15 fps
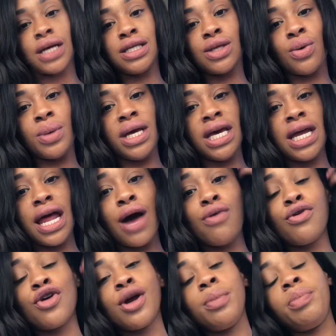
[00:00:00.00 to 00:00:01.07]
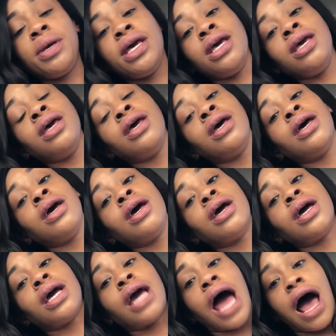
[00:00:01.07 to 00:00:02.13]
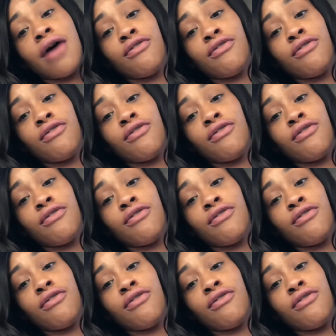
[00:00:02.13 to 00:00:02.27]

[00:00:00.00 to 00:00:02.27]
So we get our creepy guy